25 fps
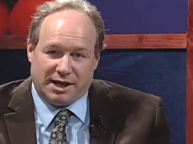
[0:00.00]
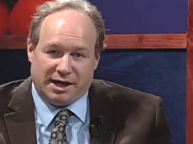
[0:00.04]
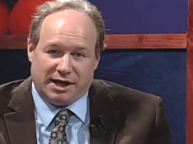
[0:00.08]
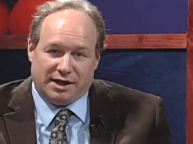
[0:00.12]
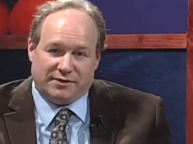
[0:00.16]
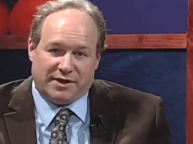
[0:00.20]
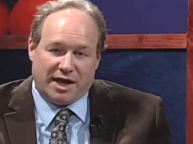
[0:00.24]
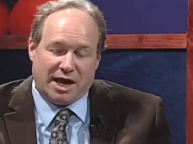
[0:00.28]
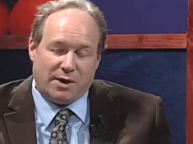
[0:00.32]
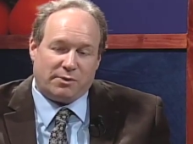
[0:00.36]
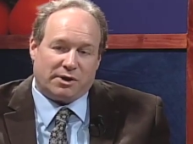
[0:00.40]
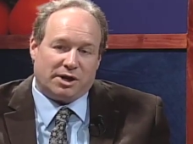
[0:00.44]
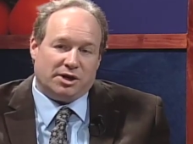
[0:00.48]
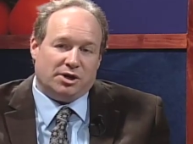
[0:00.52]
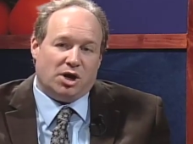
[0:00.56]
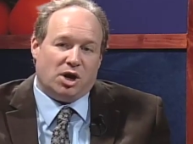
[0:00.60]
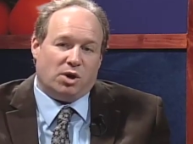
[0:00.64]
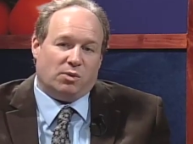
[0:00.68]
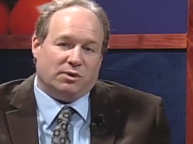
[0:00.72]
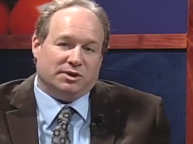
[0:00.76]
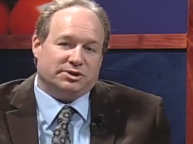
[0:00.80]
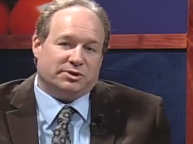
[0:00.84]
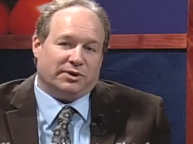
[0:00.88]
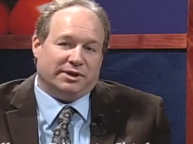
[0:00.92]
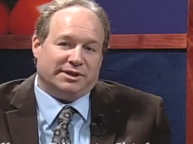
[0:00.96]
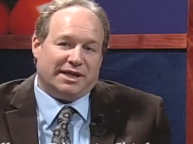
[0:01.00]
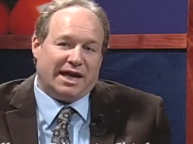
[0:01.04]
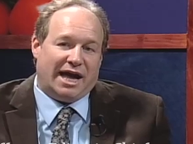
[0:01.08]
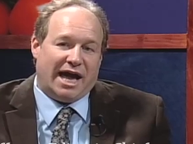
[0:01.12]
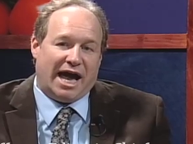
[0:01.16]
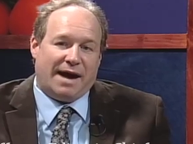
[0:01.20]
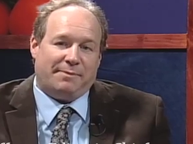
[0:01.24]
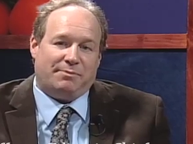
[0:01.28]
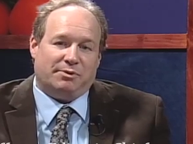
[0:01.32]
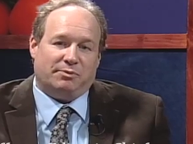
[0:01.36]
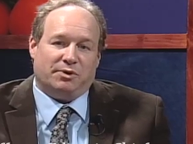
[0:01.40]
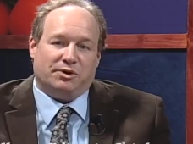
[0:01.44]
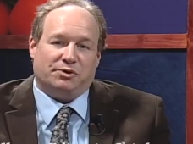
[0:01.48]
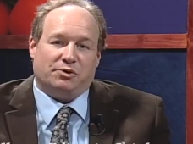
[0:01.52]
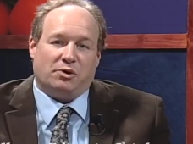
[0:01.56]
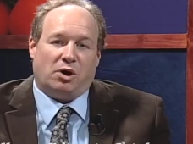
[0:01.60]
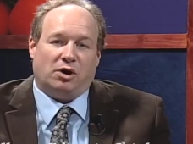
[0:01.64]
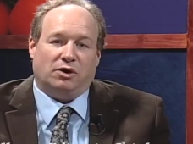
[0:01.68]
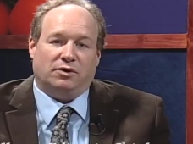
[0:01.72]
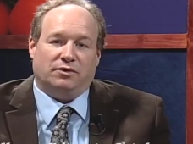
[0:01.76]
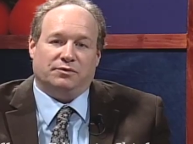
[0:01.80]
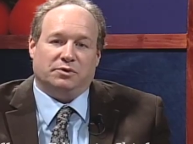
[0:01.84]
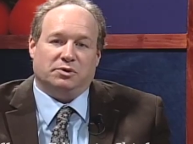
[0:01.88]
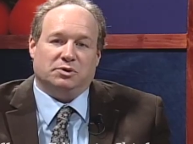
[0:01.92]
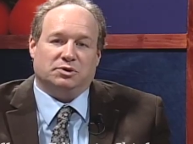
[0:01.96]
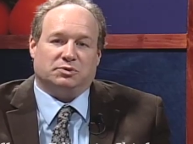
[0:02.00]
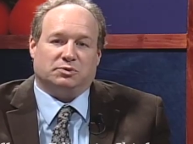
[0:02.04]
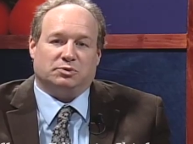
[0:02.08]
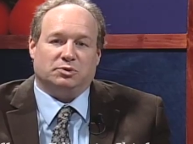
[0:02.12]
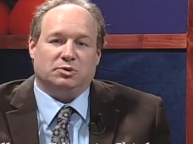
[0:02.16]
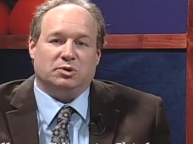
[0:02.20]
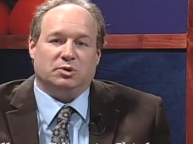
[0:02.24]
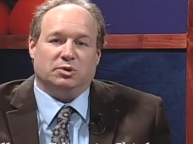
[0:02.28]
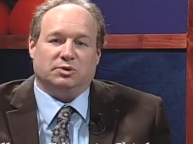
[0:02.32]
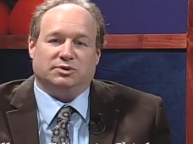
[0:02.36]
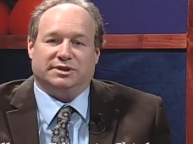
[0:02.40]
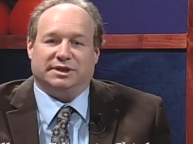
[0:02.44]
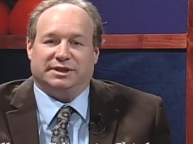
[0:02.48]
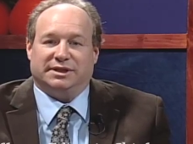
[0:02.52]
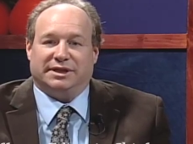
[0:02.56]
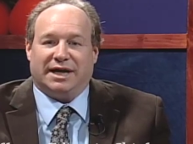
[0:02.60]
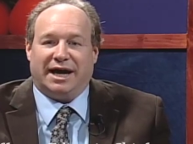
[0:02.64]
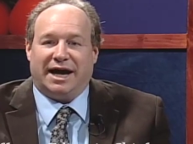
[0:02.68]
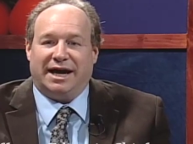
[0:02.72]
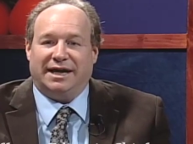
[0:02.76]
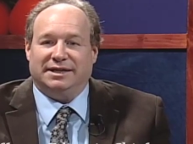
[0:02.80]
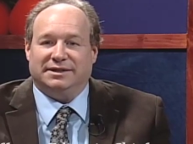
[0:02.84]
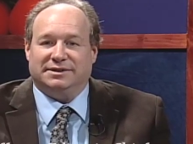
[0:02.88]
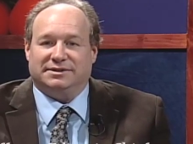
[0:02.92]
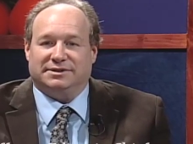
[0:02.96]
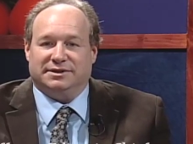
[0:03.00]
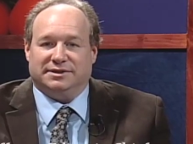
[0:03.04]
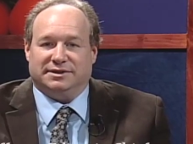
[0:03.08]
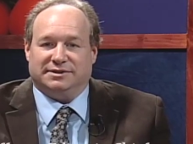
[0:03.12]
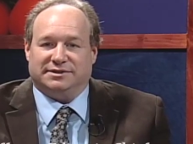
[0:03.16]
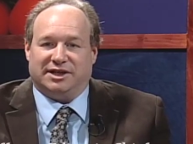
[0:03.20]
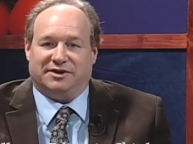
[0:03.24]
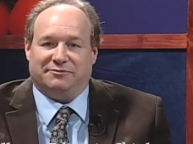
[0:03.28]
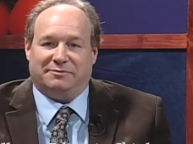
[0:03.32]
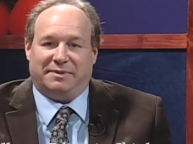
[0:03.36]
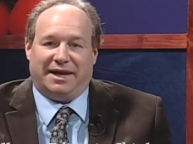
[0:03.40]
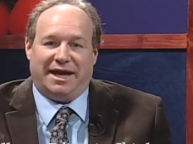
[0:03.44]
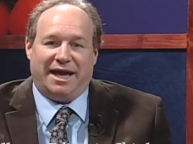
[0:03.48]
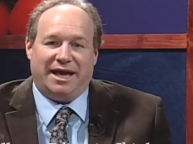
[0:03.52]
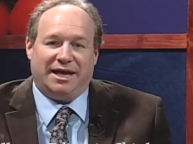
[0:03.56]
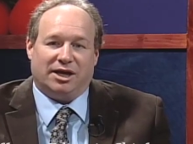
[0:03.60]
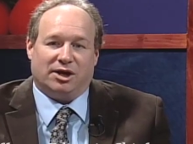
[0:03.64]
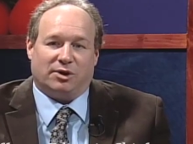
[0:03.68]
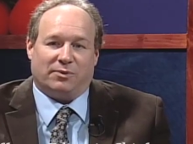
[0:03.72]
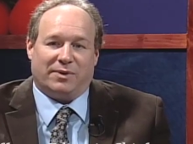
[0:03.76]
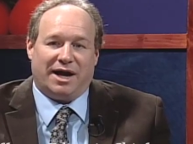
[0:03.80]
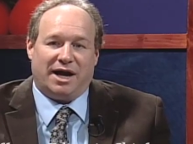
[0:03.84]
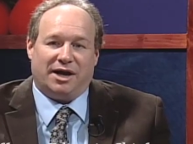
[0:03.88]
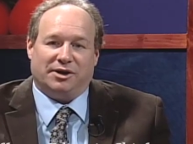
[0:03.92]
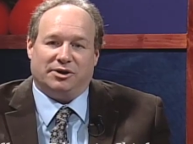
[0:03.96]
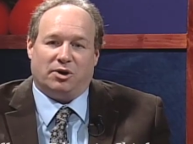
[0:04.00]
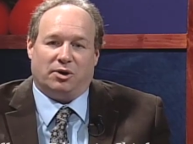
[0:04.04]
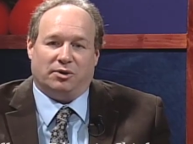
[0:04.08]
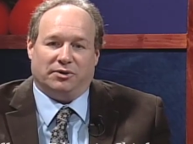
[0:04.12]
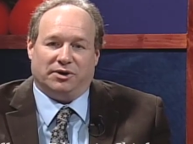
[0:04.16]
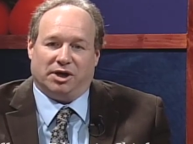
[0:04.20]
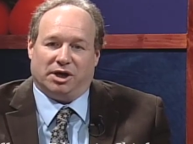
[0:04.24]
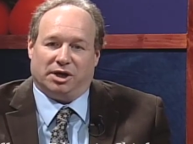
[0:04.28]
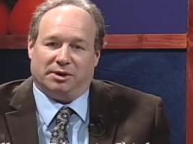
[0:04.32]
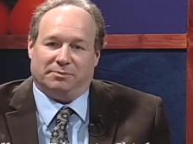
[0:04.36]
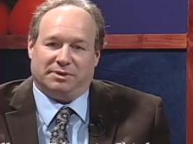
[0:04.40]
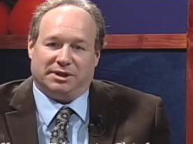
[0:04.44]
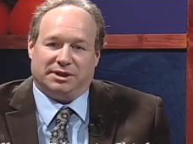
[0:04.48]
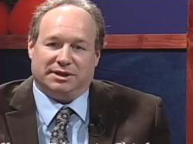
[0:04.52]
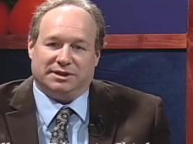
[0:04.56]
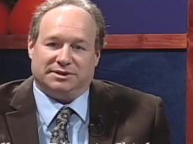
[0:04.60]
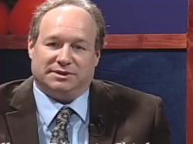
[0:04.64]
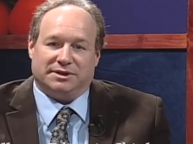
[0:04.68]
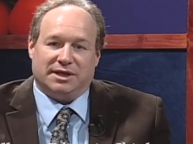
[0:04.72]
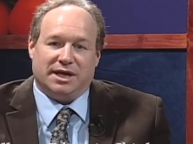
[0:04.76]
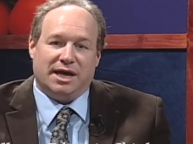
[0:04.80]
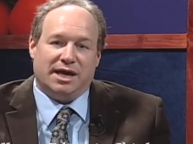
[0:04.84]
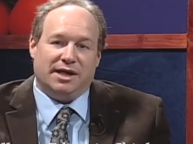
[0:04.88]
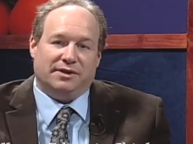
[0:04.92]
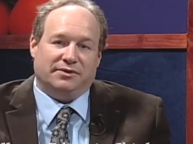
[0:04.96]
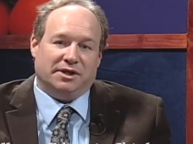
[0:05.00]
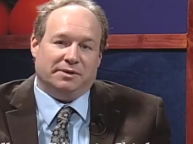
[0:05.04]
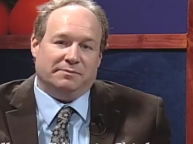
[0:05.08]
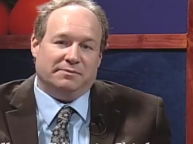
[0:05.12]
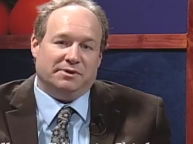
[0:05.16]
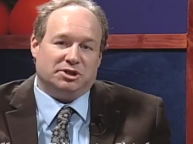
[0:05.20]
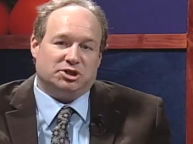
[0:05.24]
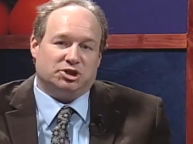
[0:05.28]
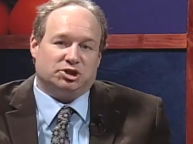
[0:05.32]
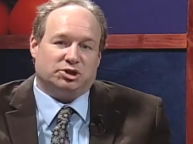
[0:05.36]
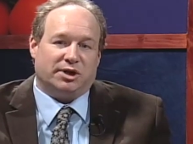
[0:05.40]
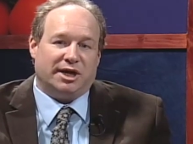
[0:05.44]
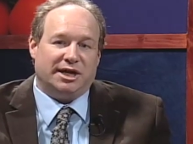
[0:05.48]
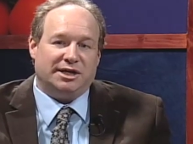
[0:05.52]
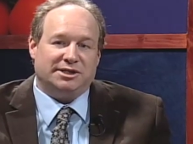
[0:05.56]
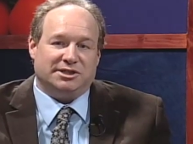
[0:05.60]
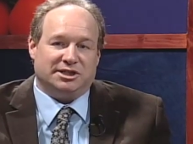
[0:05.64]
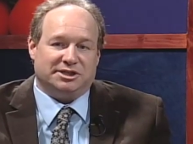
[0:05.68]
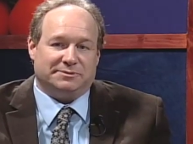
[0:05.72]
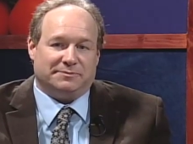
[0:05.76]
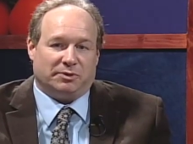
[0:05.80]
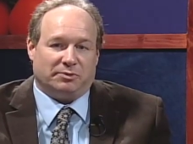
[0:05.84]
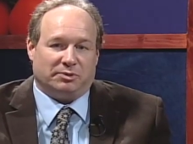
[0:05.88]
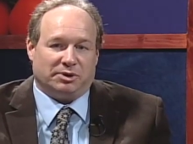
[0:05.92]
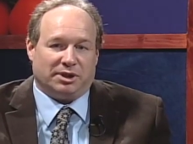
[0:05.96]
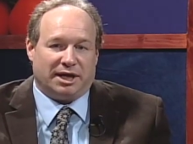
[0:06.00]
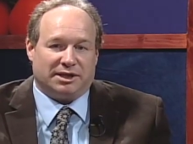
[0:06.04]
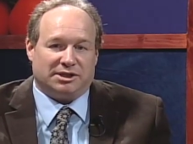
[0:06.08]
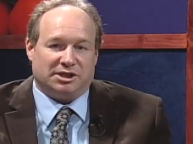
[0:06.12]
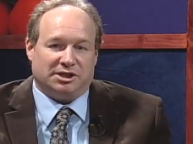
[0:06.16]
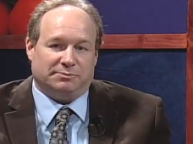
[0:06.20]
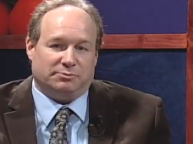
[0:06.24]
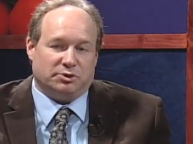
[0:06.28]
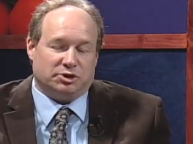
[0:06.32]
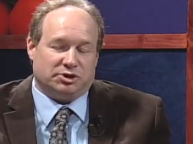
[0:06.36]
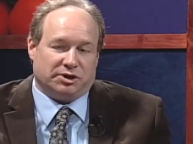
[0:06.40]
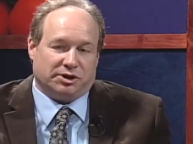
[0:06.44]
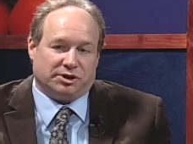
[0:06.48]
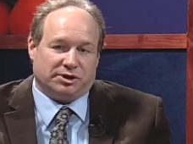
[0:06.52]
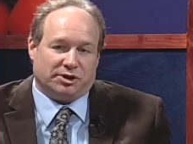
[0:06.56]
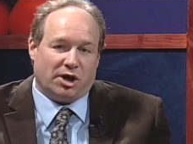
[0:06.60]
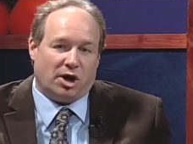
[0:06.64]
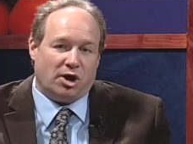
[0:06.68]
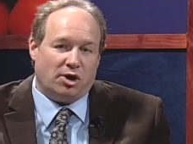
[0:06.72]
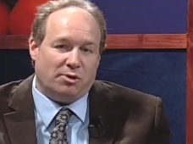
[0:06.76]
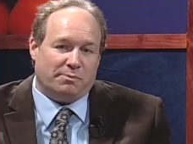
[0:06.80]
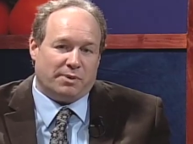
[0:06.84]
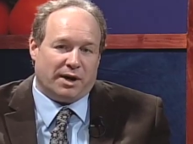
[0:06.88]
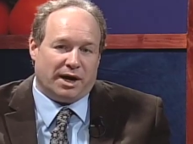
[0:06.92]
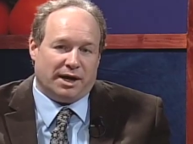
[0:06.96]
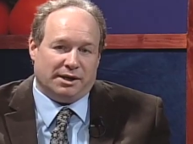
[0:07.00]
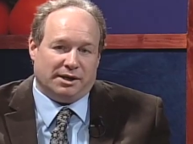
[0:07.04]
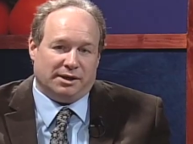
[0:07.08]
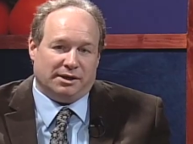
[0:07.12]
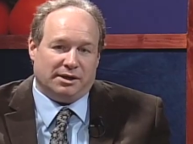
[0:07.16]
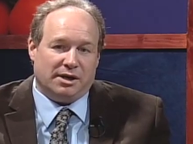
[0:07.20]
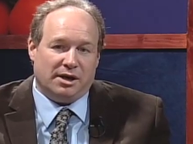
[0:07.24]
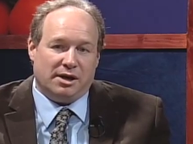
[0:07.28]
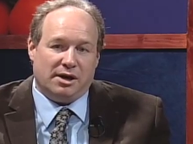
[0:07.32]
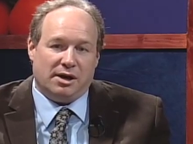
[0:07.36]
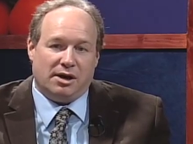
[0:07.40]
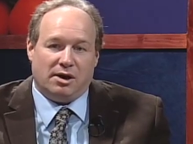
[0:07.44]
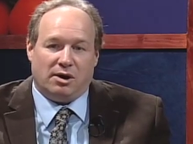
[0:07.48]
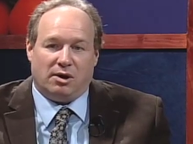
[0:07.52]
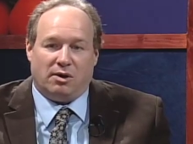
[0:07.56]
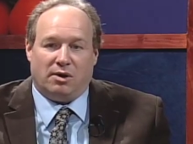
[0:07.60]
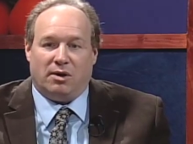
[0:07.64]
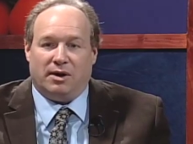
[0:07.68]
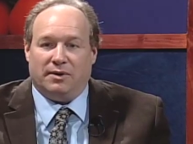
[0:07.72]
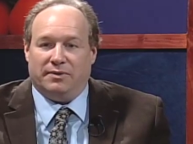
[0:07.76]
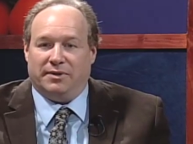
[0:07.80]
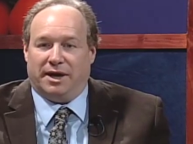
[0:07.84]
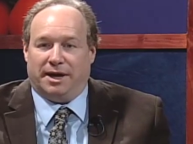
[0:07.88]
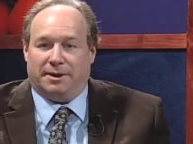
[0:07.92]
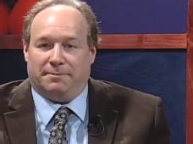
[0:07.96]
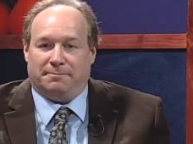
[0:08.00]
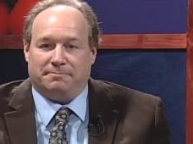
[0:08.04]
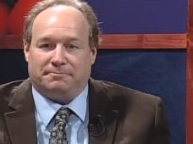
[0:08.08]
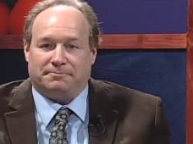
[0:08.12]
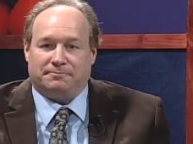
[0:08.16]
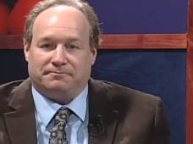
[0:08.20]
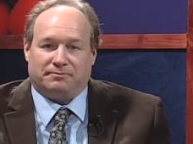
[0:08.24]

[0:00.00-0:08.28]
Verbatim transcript: They want to know what's going to happen with all of those rules and guidances that have been hanging around all year because the administration has been reluctant to push the go button on them,